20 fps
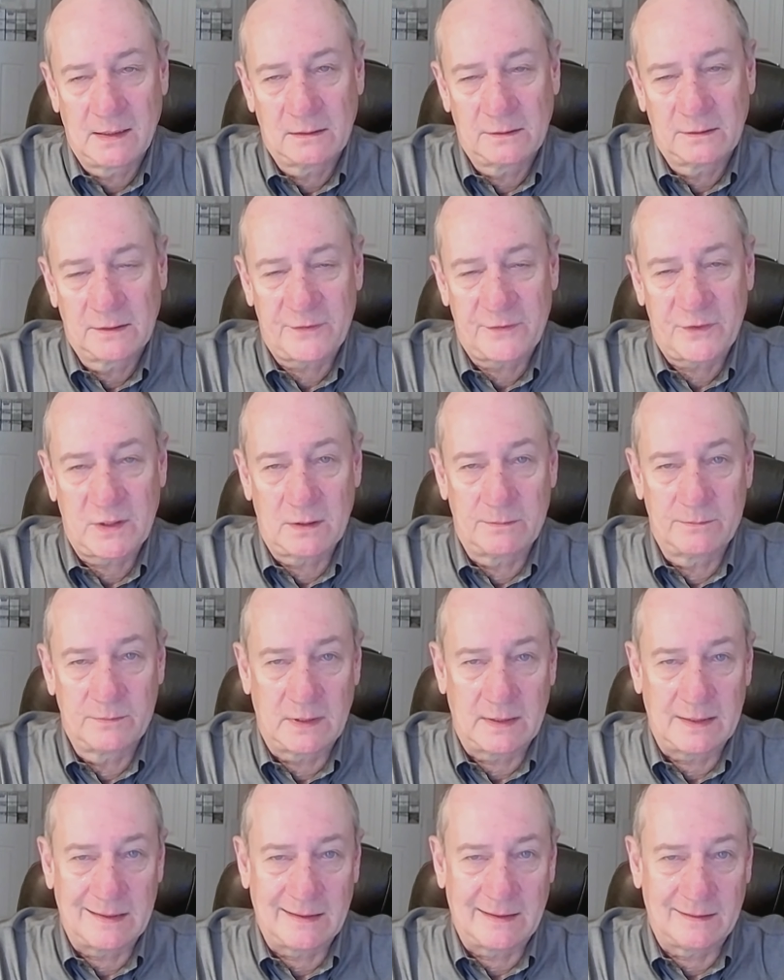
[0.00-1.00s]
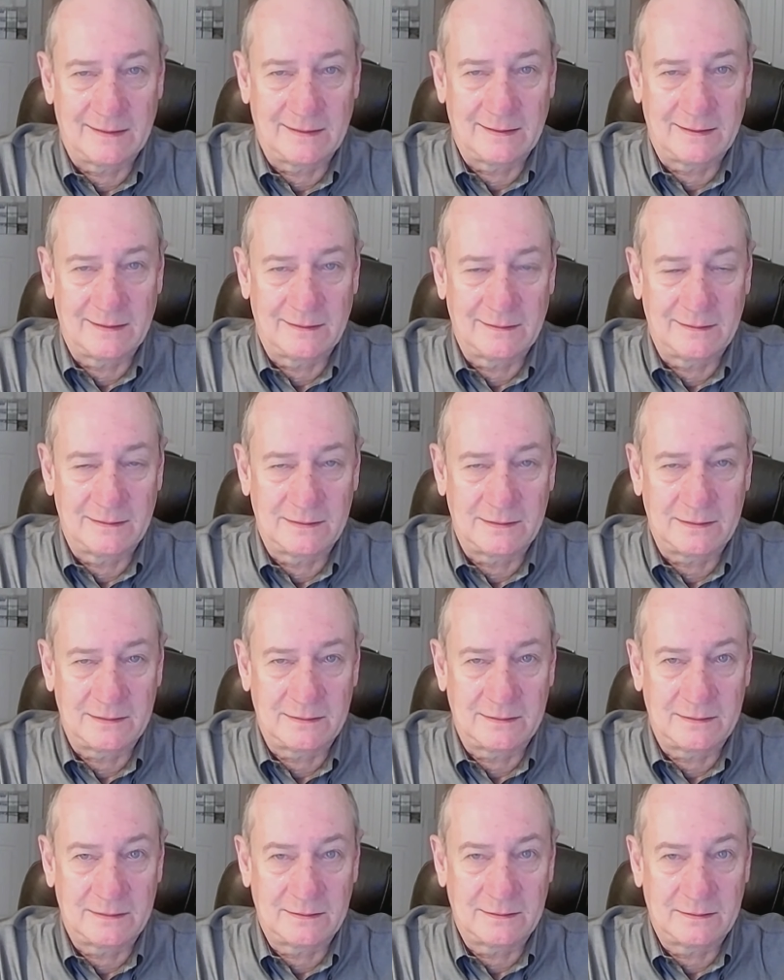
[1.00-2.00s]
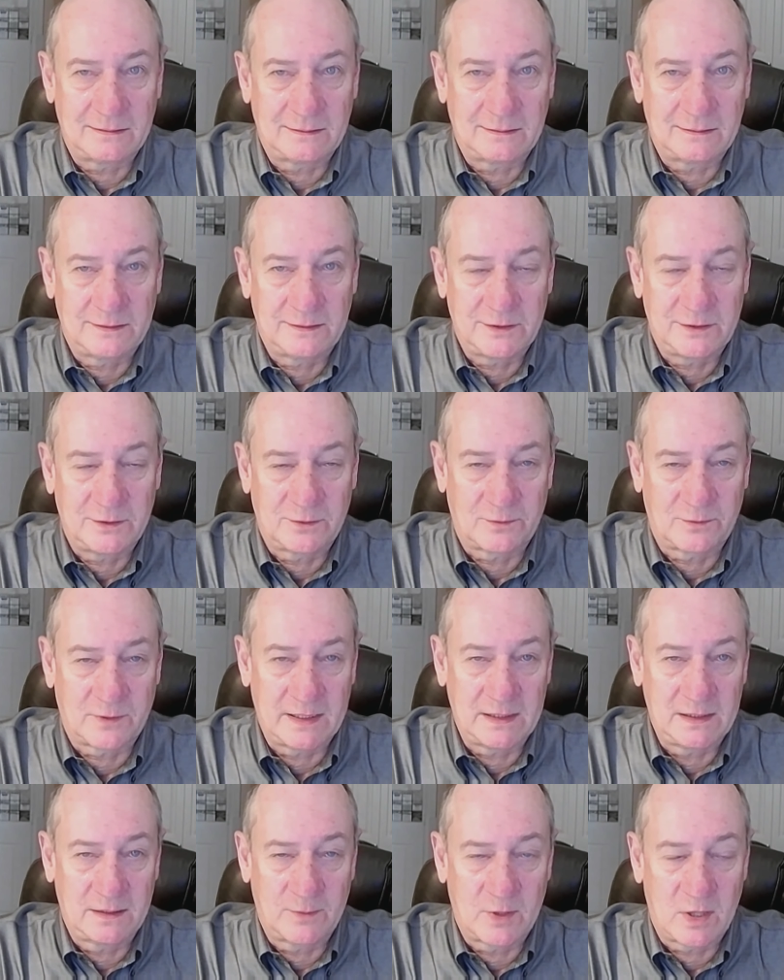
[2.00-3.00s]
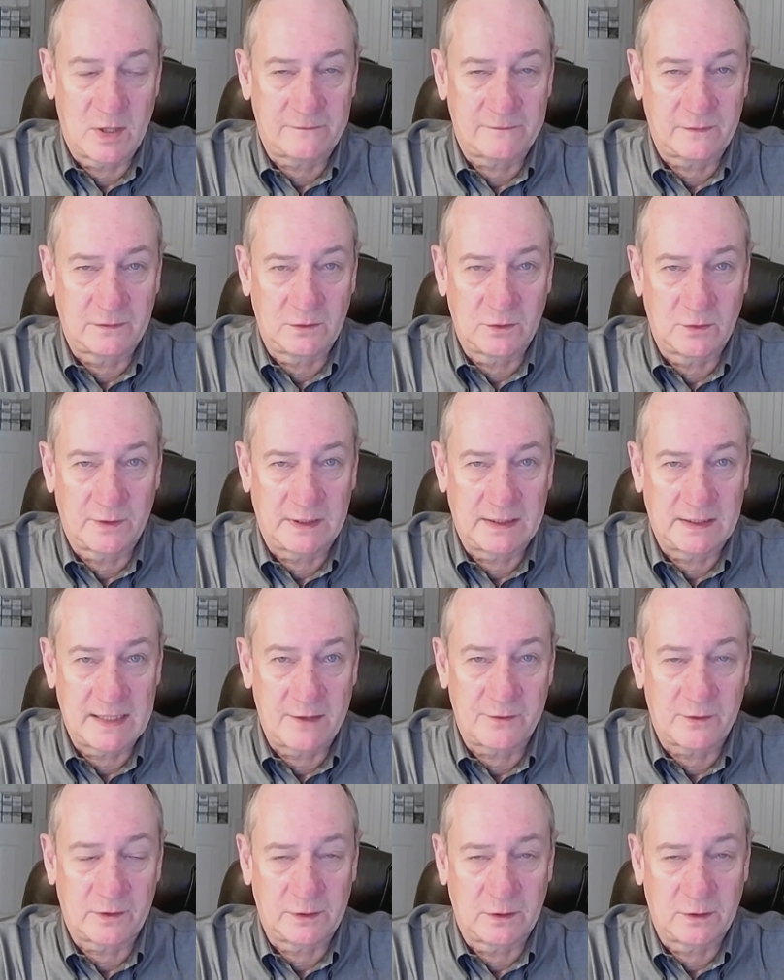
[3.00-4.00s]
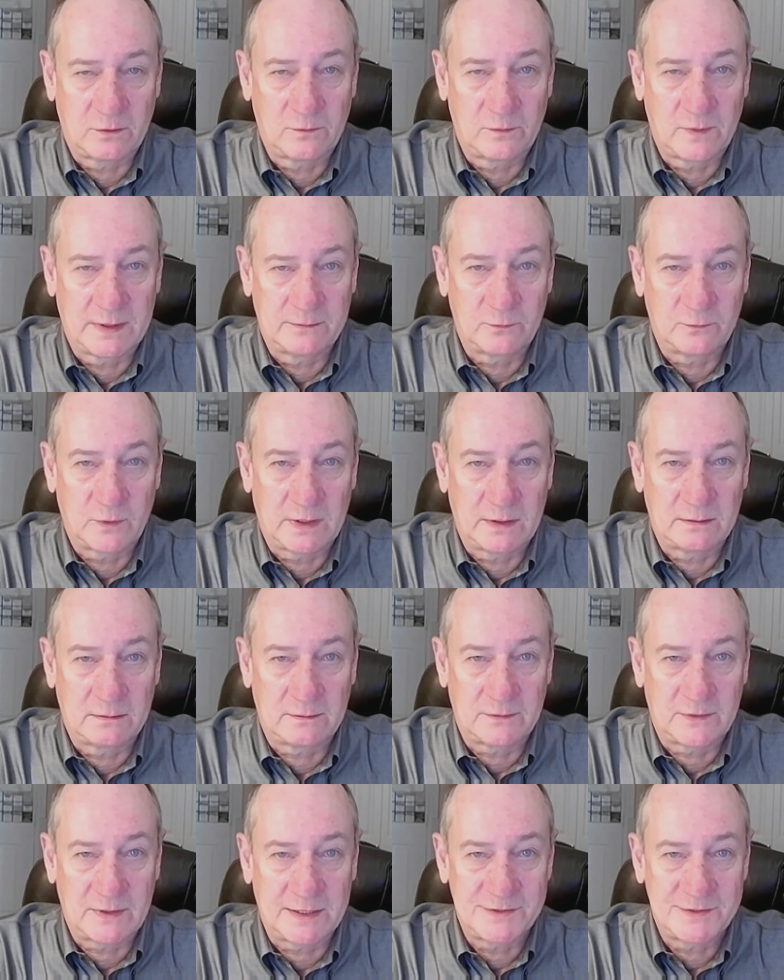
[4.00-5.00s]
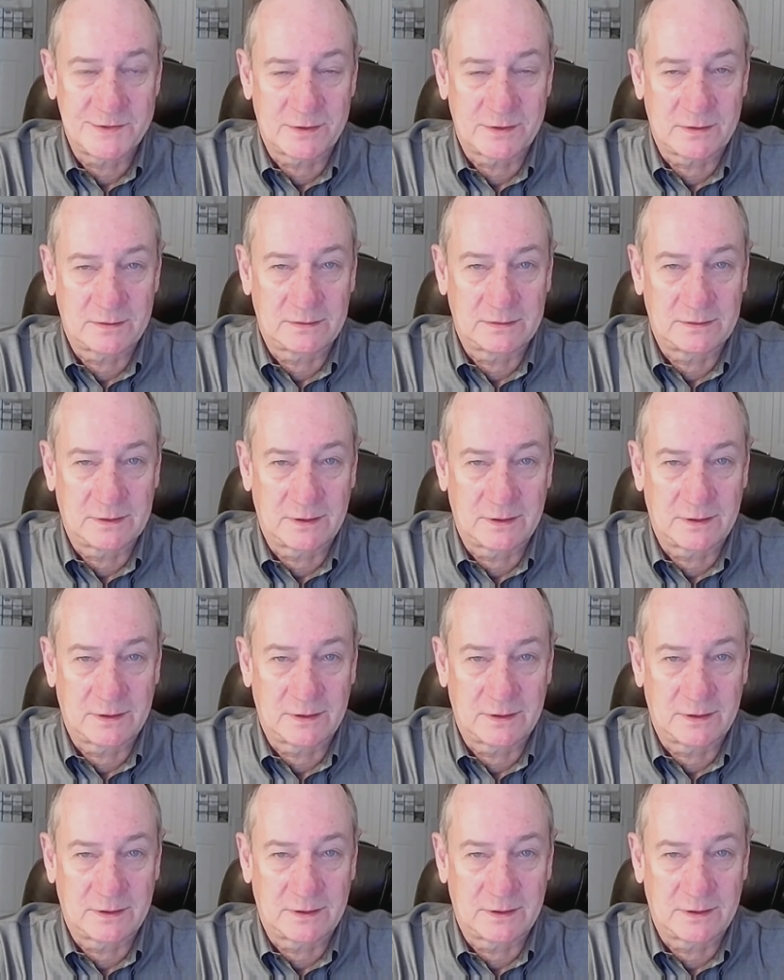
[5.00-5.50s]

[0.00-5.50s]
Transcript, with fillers: Lithium and uranium often go together. When things are